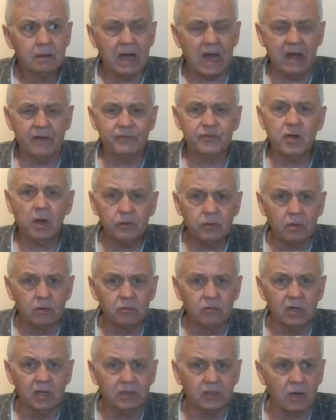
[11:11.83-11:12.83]
I've got no
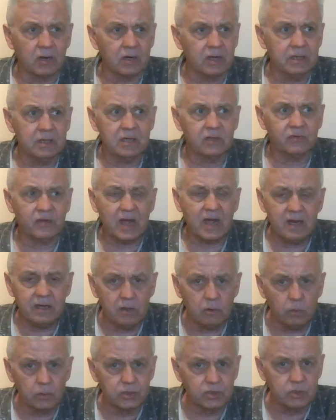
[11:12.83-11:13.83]
real dog in this fight. No
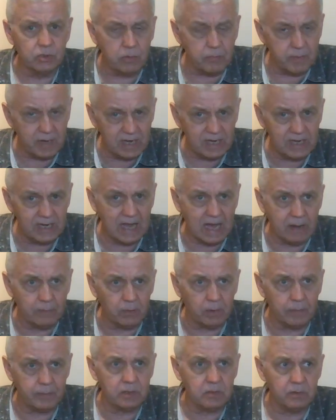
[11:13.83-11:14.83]
one's doing me any harm.
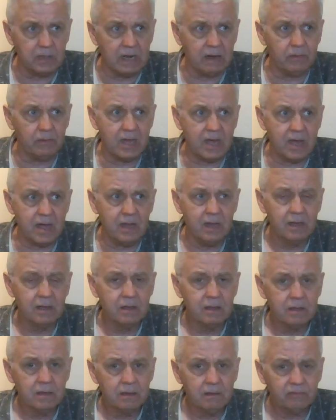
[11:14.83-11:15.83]
What am I going out there
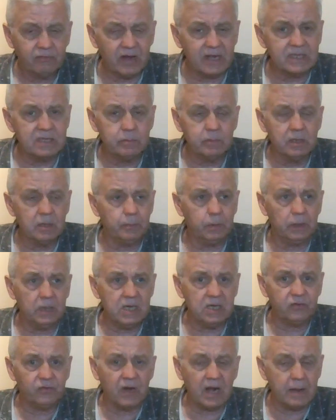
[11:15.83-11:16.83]
fighting with the
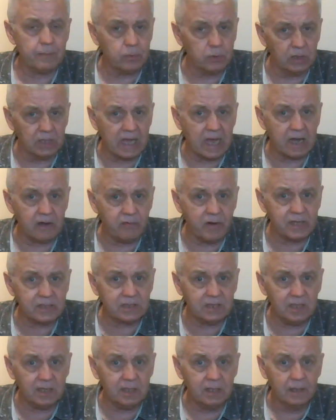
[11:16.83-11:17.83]
police for? I'm going to get
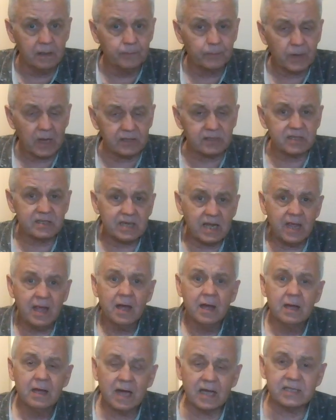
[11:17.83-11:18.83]
arrested. As I say,
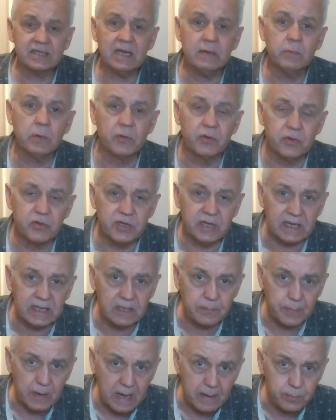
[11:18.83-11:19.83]
I seen one the other day in the
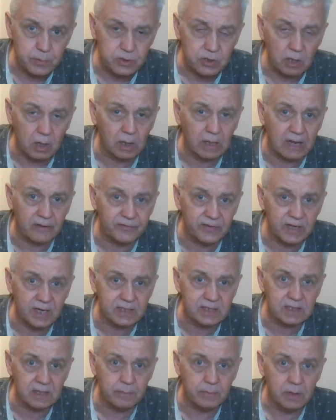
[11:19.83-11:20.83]
papers, they're all laughing
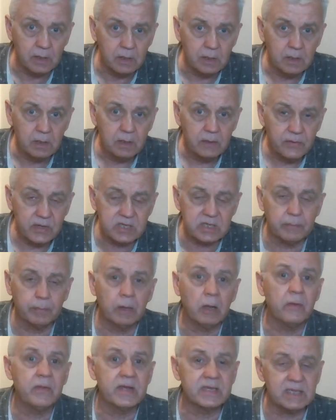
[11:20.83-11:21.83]
at him. There's a
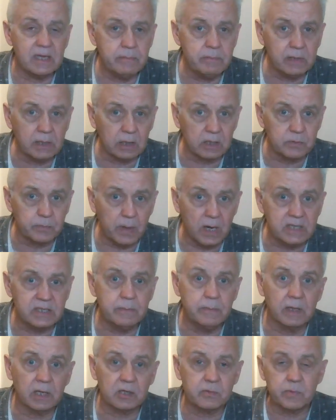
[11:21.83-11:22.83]
bloke, there's in Middlesbrough, he's in
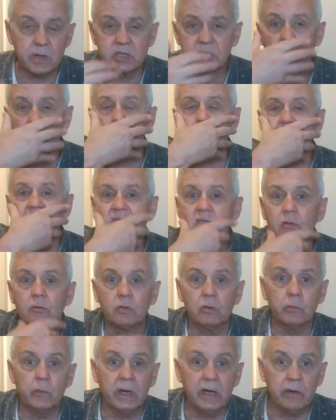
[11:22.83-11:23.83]
Middlesbrough. He's got a mask on,
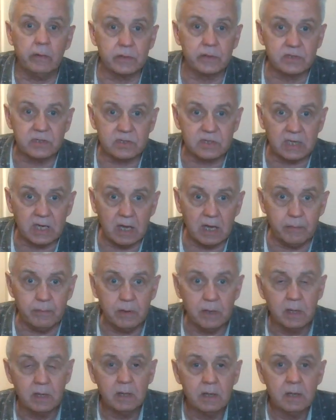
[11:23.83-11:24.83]
don't want anyone to see him.
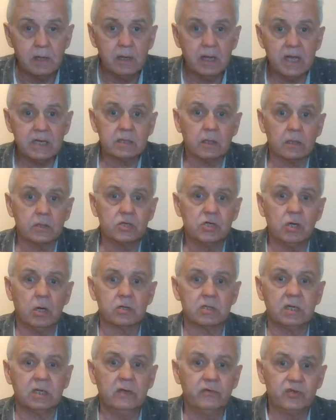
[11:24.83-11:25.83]
He's got a short
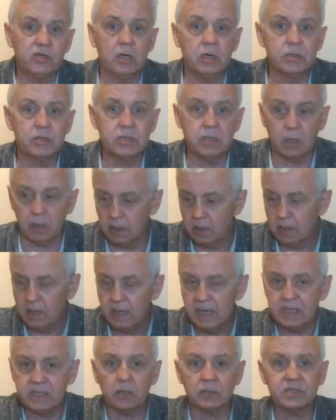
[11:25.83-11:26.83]
sleeve shirt on.
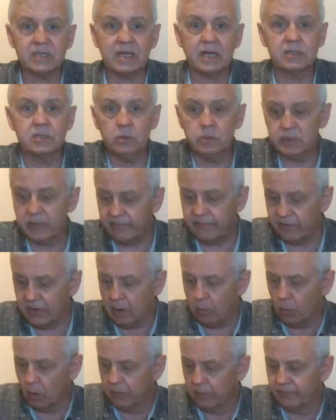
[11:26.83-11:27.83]
He's got tattoos everywhere.
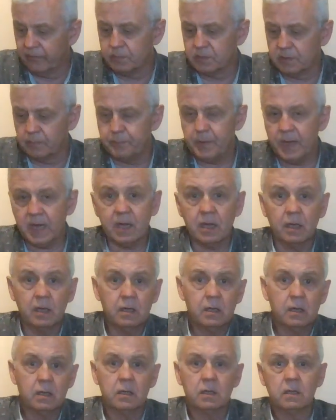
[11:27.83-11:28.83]
One of them's a big,
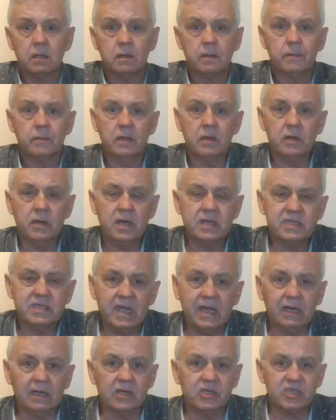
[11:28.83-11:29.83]
is it
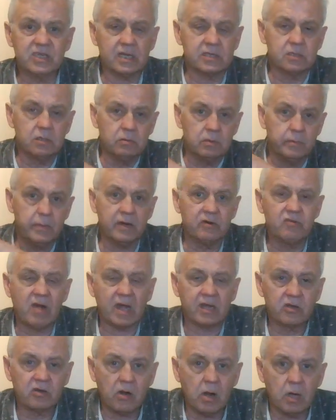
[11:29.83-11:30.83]
English tattoo, the big
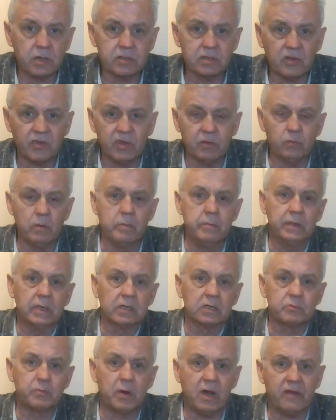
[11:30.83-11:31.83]
red cross, I think, with
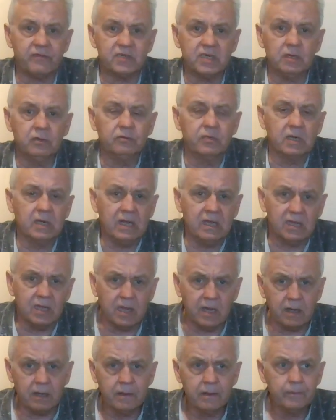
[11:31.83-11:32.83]
Middlesbrough FC underneath
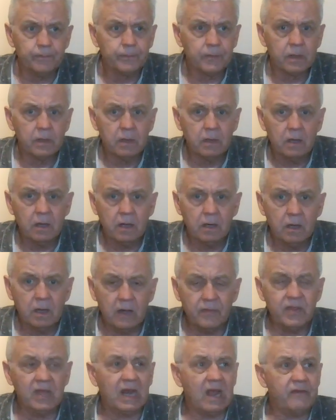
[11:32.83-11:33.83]
it.
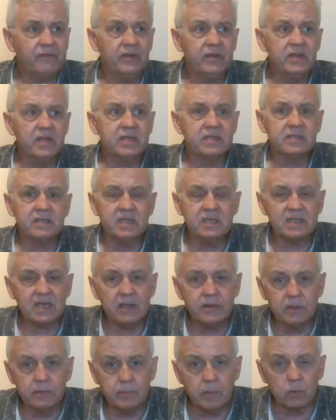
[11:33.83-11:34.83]
And they're laughing, they're saying
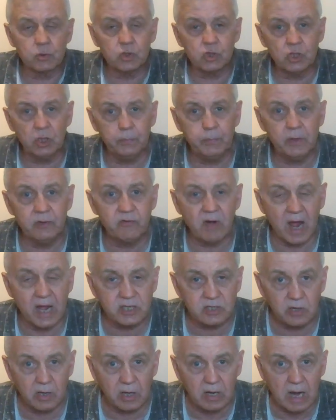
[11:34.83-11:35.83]
the most stupid
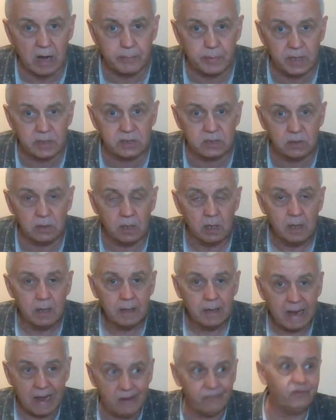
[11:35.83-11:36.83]
writer in Great Britain.
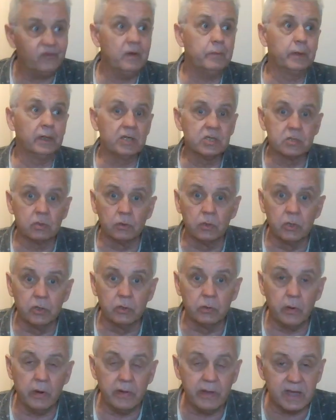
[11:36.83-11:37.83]
Everybody's going to know
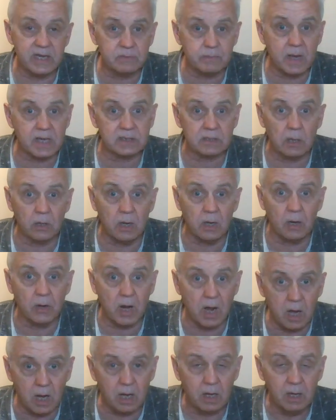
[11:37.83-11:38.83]
who he is, mask on or
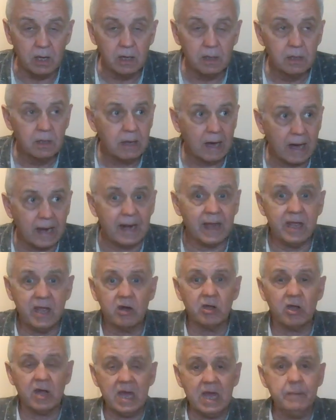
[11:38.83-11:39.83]
not. And I
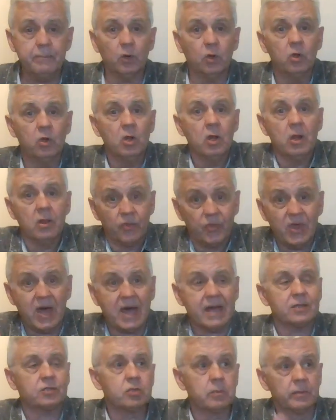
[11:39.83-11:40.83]
agree, but
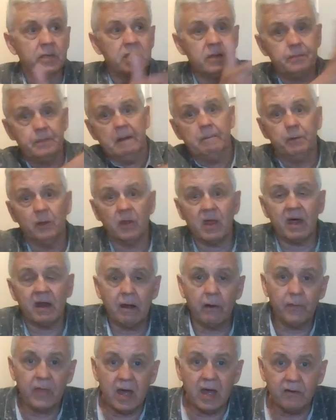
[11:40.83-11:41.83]
that's some of the people that are
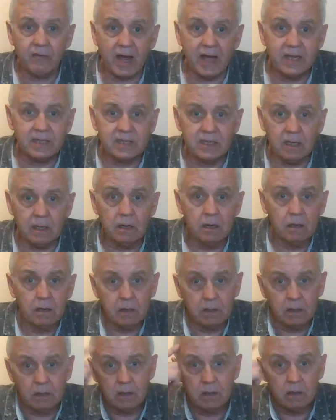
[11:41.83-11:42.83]
out there rioting.
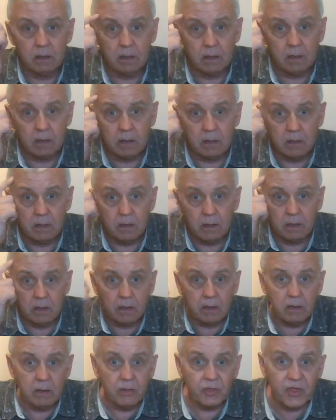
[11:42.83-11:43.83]

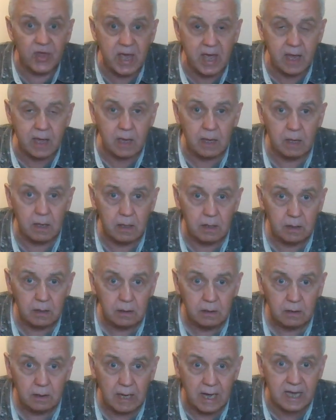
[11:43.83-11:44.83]
Thick.
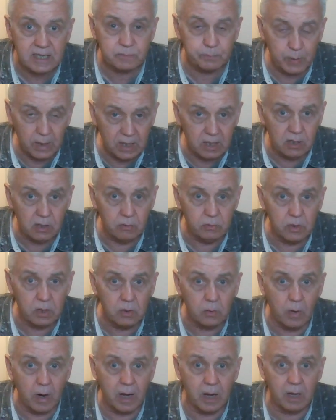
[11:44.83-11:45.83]
As pig, you know
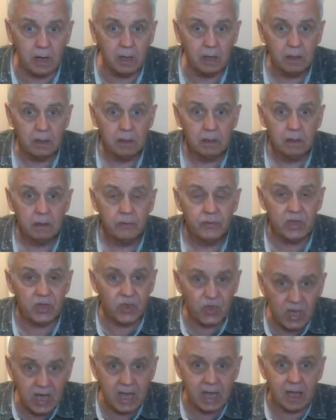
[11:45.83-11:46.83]
what? They're
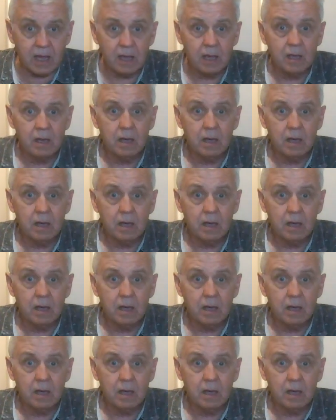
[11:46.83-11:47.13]
thick.